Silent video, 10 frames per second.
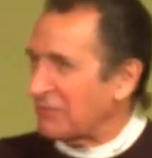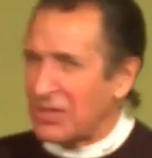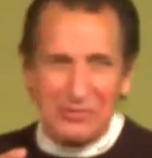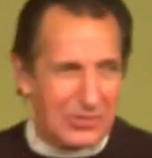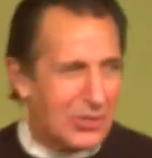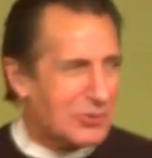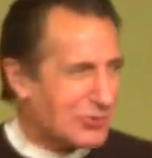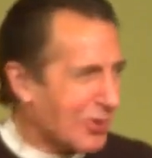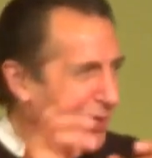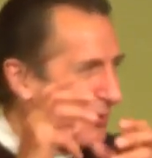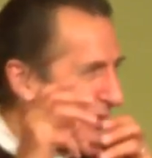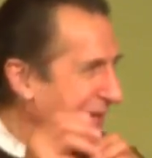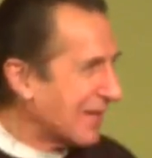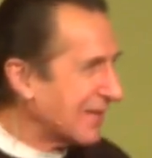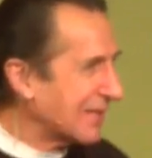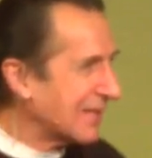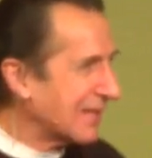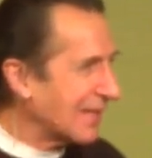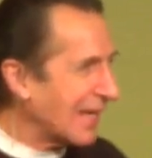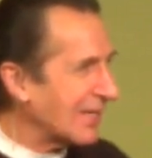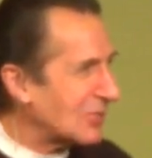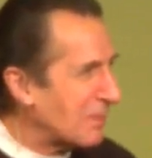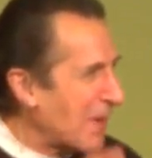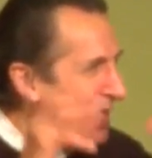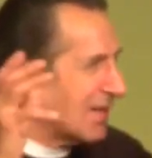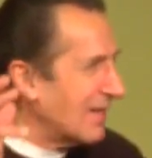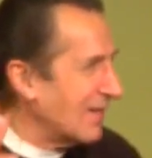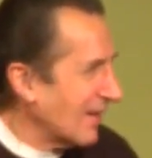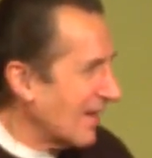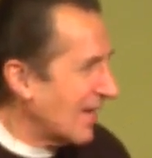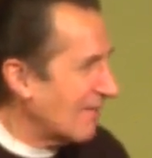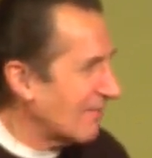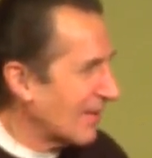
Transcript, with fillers: you new truth and expand it in your life?